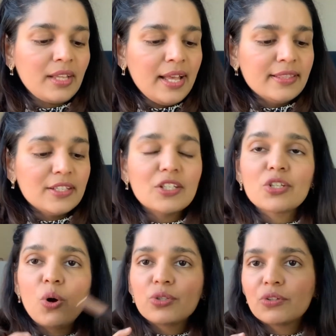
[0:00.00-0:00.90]
and this is
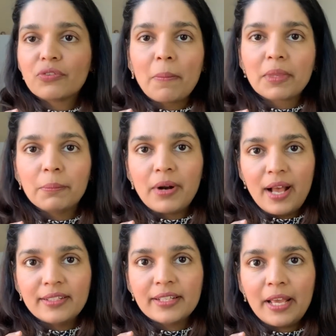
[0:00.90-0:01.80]
also from the
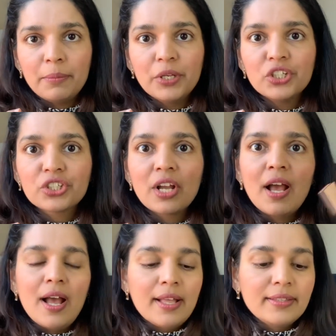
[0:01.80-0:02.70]
brand Heimish.
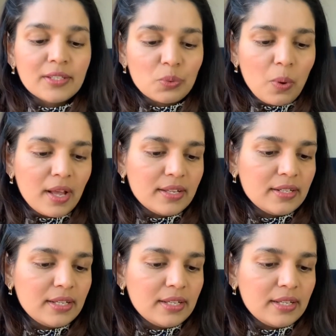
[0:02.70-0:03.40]
This one